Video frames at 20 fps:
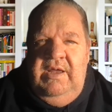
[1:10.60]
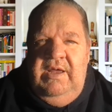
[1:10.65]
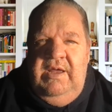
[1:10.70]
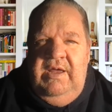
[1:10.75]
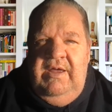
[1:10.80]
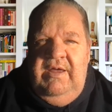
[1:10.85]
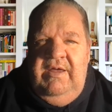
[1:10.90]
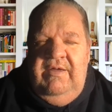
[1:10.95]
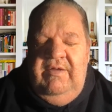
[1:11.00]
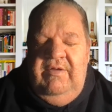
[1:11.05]

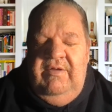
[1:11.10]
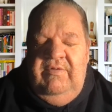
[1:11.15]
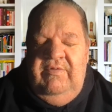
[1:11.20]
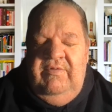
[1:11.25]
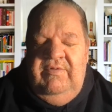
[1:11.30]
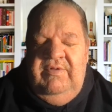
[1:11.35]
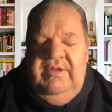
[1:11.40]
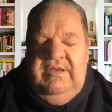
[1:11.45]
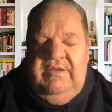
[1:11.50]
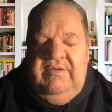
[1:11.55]
uh,
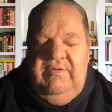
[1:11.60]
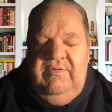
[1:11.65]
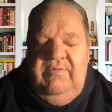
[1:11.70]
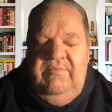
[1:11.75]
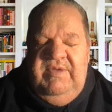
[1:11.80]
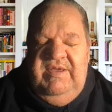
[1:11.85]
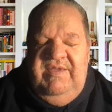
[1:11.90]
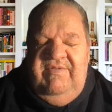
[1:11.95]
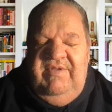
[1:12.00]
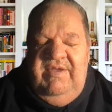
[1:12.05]
or there could
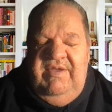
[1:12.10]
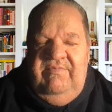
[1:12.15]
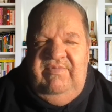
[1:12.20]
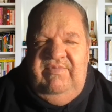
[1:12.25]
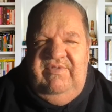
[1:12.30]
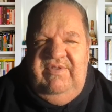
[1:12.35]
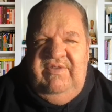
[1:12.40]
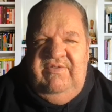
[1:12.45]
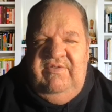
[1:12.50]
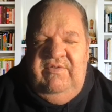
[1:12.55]
be some
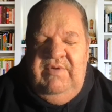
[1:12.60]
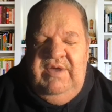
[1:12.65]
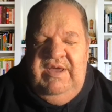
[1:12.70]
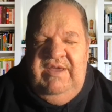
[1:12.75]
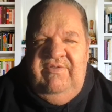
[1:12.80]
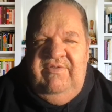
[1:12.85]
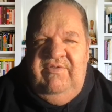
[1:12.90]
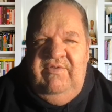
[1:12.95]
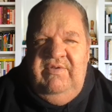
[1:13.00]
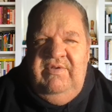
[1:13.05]

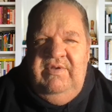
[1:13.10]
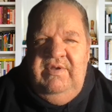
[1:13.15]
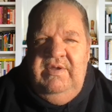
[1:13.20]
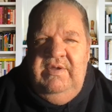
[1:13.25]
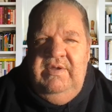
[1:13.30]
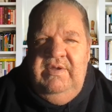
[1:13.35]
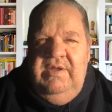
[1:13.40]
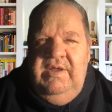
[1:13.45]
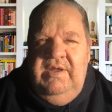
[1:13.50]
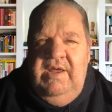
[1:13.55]
situation
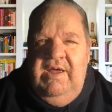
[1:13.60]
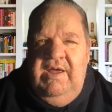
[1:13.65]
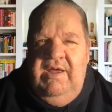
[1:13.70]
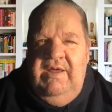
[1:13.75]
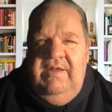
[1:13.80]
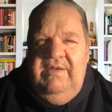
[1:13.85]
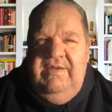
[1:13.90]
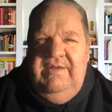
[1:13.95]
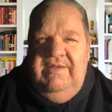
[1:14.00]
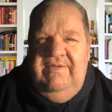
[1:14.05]

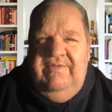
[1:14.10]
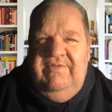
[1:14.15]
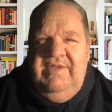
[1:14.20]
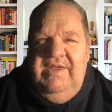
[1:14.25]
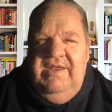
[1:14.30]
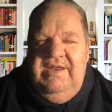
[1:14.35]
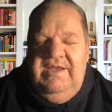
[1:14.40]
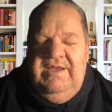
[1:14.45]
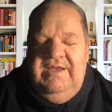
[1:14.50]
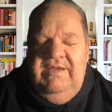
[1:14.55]
uh, that's
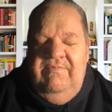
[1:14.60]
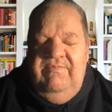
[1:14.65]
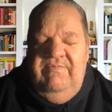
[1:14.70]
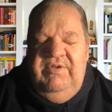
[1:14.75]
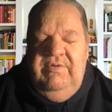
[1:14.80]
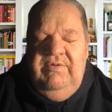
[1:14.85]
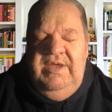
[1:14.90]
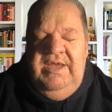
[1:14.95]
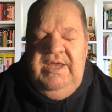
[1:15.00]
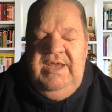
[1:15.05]
going to come
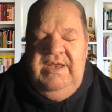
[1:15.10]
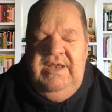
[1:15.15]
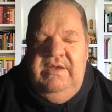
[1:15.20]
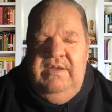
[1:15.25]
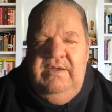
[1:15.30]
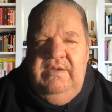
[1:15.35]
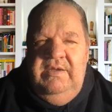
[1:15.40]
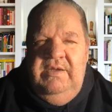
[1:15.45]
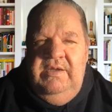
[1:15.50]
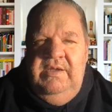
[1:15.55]
to a head.
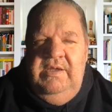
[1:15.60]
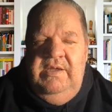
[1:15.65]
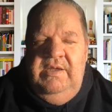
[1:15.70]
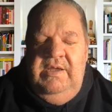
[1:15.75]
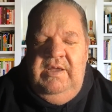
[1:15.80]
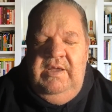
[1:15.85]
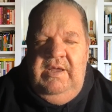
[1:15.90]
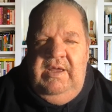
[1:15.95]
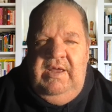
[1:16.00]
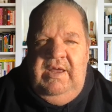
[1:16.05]

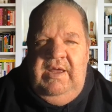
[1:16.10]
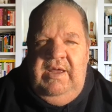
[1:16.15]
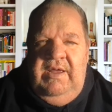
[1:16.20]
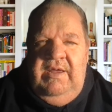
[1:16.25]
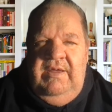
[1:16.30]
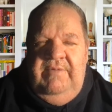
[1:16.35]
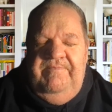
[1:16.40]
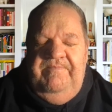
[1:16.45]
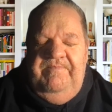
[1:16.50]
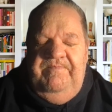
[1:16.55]

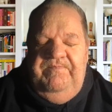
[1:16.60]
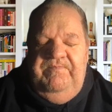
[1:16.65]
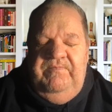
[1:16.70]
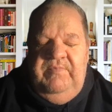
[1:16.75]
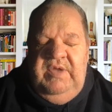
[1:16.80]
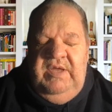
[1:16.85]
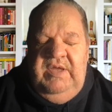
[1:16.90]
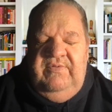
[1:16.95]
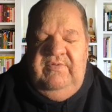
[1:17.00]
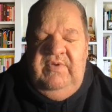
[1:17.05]
Um,
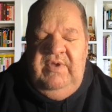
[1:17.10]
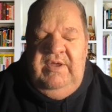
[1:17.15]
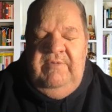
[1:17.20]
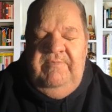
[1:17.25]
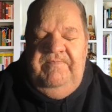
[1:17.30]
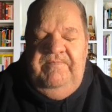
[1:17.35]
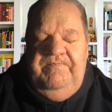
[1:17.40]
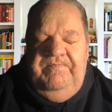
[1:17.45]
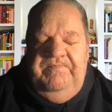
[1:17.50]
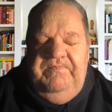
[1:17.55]
but
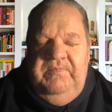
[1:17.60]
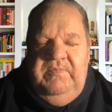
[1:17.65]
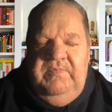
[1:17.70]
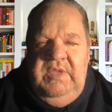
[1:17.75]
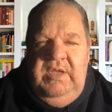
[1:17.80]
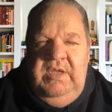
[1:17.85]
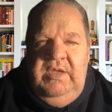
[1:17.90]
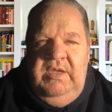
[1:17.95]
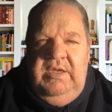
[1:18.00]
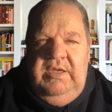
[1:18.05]
um,
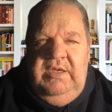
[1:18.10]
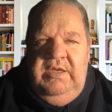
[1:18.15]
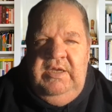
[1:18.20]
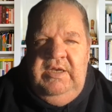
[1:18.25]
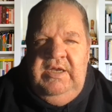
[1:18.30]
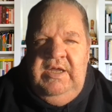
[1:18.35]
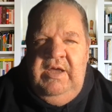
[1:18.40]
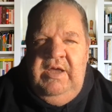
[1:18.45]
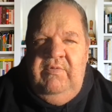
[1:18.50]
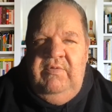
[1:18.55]
you
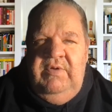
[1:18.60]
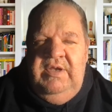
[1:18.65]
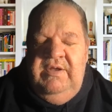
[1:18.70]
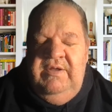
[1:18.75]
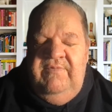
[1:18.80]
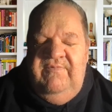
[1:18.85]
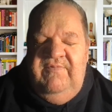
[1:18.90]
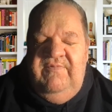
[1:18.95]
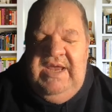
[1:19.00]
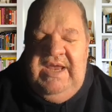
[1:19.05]
know in
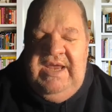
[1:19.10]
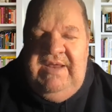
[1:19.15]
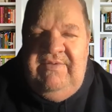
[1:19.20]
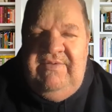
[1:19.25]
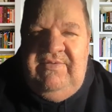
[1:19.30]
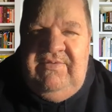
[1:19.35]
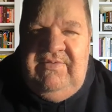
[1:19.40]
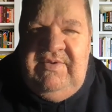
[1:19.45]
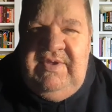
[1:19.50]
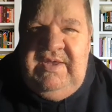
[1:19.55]

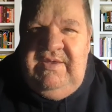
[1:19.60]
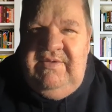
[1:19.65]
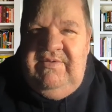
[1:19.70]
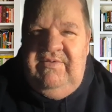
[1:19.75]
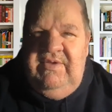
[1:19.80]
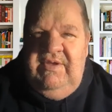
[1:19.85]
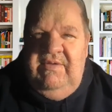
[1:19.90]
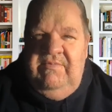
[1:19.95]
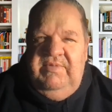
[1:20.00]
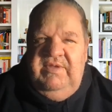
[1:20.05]
advance that
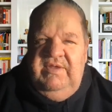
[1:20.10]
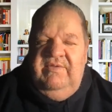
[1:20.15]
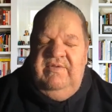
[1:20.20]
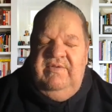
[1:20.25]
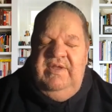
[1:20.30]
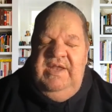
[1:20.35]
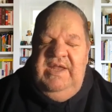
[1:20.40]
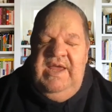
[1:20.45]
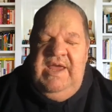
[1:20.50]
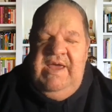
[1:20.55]
something's
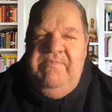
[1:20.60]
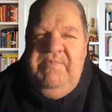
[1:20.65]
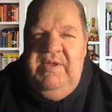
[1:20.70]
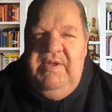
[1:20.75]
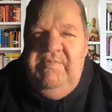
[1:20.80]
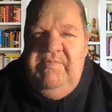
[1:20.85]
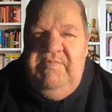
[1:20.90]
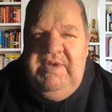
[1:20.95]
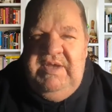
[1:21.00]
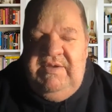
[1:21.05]
going to
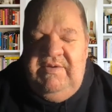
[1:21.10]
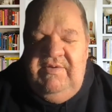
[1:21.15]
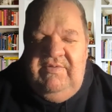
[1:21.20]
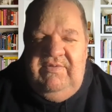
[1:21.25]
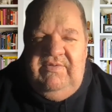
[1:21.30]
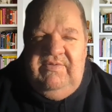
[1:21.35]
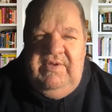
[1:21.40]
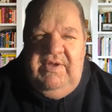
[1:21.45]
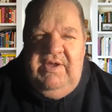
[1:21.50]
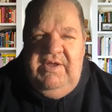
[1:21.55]
happen
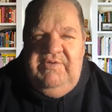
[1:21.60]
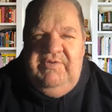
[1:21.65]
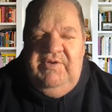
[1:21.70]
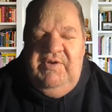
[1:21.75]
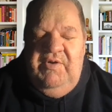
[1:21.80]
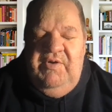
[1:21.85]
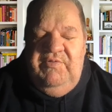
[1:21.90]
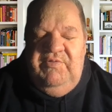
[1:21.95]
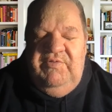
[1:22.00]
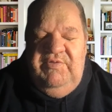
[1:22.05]
because I
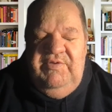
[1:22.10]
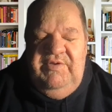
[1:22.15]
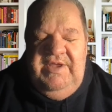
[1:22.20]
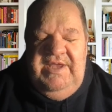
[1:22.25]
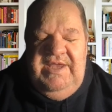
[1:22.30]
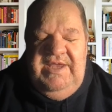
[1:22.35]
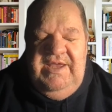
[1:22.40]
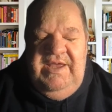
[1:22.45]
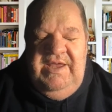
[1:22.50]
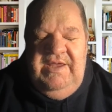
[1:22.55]
told you
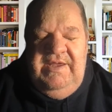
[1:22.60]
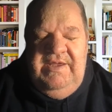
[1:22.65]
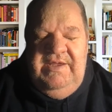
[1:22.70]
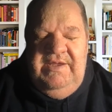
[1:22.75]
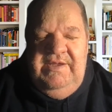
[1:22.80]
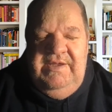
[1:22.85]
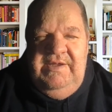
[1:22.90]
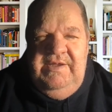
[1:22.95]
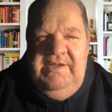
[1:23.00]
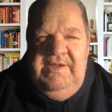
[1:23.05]
here.
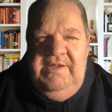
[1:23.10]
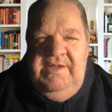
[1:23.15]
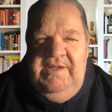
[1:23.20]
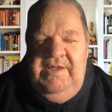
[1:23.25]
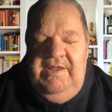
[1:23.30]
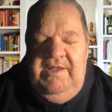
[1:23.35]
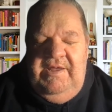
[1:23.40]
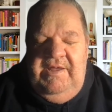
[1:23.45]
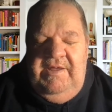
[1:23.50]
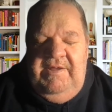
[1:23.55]

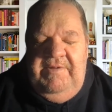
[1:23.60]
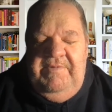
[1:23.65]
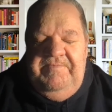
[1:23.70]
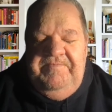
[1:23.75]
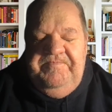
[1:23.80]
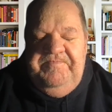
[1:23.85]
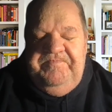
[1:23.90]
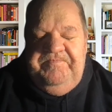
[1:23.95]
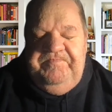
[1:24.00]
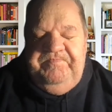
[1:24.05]
Um,